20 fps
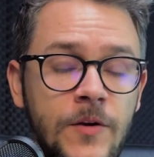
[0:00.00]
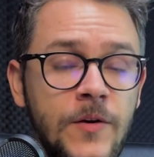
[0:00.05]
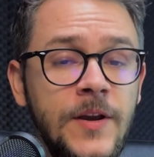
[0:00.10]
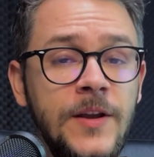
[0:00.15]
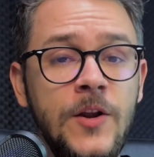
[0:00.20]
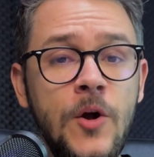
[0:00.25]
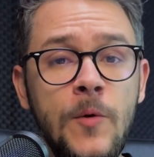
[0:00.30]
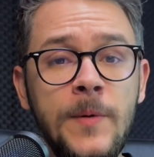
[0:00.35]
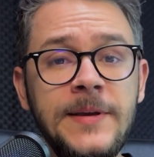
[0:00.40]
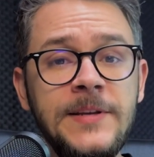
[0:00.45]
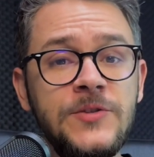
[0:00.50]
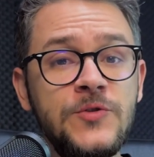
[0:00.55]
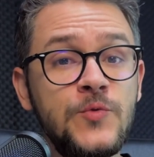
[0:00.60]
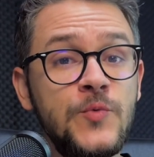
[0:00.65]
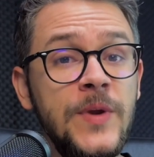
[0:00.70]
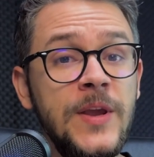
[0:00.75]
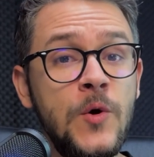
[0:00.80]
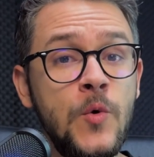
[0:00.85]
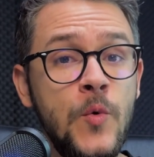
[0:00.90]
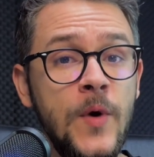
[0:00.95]
You can always
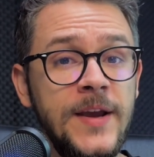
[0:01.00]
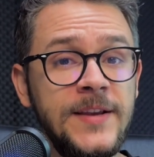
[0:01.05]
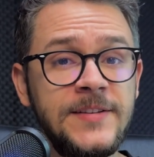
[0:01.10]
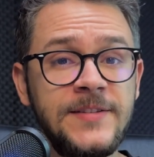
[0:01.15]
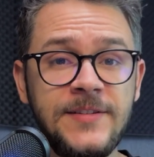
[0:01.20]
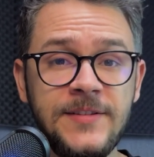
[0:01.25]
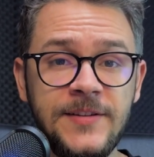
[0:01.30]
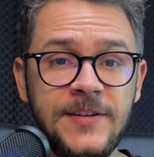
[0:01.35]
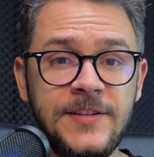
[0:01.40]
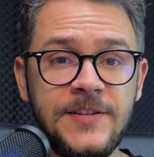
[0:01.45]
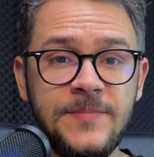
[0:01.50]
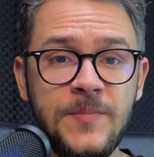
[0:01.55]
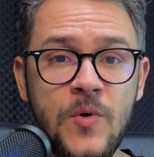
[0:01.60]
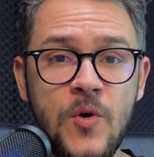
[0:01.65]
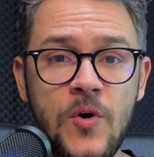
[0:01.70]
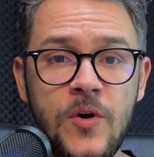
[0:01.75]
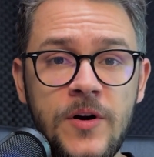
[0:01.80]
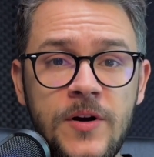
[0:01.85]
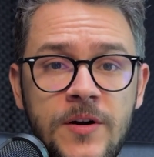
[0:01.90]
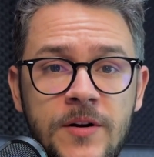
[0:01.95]
request to list
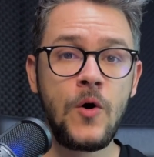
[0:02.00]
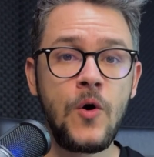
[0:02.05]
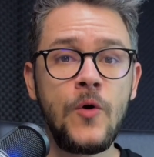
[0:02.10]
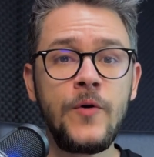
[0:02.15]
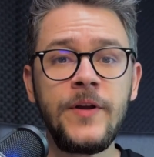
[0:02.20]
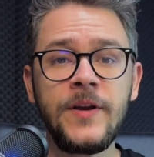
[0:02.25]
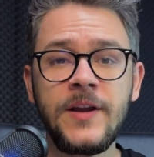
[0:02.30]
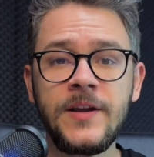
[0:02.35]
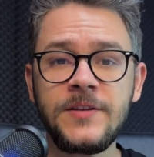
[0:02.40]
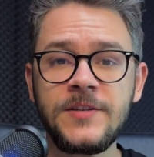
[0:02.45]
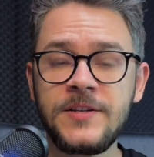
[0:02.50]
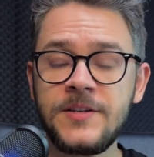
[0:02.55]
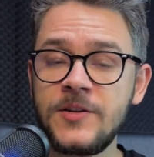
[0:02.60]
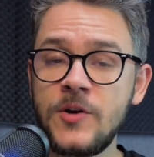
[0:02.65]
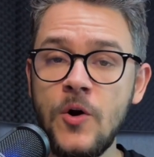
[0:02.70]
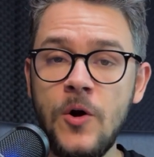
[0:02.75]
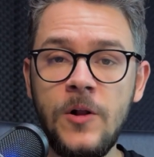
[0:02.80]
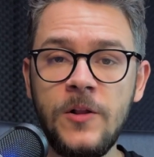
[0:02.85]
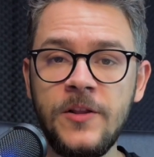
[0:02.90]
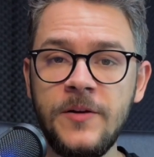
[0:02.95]
more, or you can just
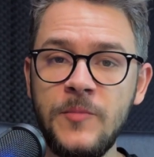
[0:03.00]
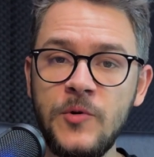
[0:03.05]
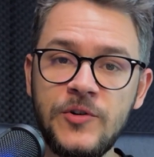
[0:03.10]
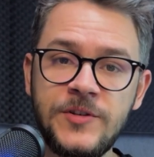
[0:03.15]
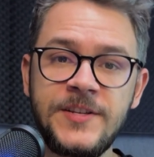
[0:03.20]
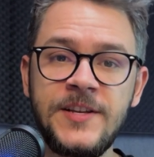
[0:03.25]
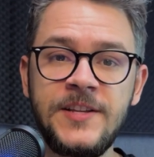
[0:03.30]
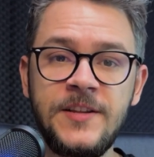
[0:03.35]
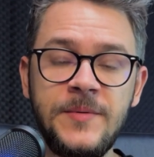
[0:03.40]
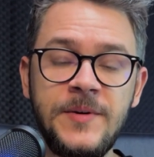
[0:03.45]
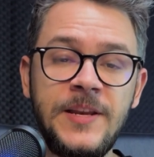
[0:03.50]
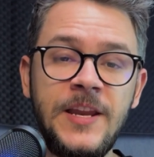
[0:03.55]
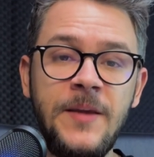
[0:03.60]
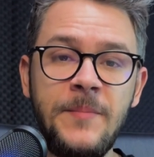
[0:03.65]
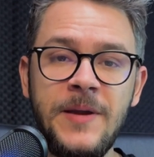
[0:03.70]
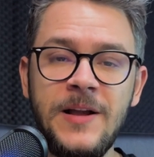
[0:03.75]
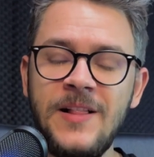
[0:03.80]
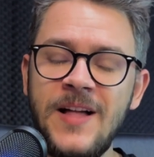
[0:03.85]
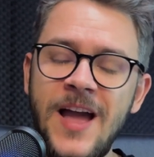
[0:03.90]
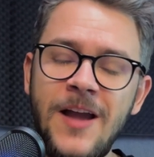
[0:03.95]
call them or send them an email.